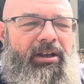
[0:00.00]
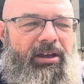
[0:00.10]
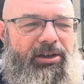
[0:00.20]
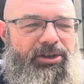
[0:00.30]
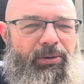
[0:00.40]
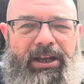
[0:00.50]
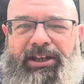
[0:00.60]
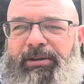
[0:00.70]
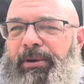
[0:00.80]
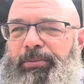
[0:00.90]
So I had to
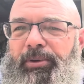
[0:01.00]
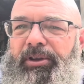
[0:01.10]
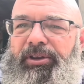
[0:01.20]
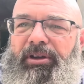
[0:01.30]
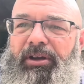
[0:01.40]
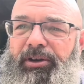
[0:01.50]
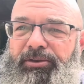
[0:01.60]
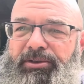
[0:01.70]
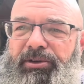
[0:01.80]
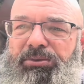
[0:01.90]
come up with another
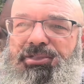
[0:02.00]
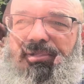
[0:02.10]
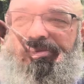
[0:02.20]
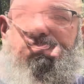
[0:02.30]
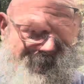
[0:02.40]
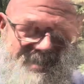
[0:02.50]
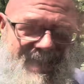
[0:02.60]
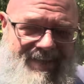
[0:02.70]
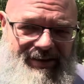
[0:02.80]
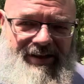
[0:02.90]
solution. And
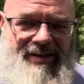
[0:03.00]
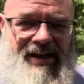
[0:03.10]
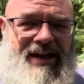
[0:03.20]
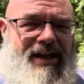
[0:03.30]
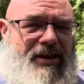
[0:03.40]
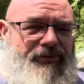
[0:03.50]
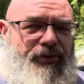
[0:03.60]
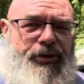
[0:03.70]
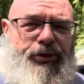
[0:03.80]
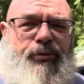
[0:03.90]
sadly, I have
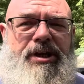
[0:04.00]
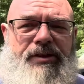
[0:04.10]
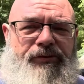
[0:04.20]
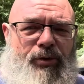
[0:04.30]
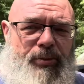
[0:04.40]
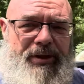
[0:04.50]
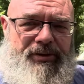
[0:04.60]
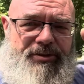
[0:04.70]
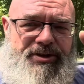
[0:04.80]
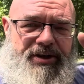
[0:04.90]
3
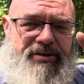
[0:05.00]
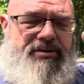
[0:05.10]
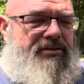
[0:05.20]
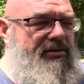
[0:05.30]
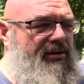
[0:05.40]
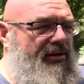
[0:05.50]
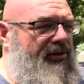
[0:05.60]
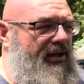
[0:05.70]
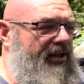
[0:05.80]
four-wheelers here that